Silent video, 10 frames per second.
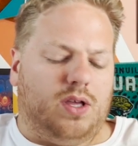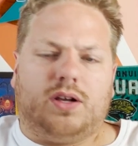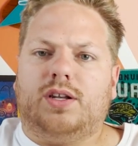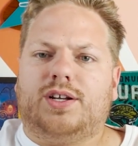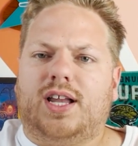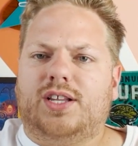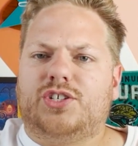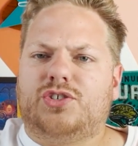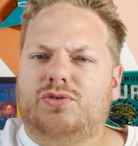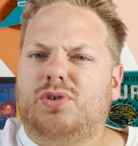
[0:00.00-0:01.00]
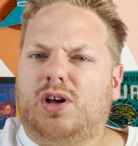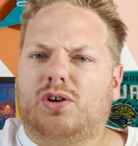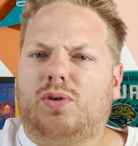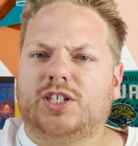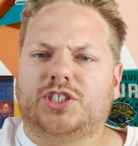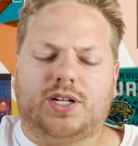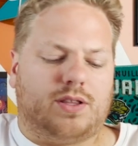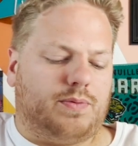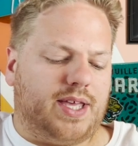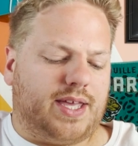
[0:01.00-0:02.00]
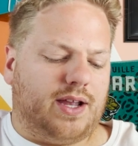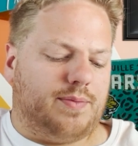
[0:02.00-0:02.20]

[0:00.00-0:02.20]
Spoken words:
I'm going to kind of just do a question of the week here,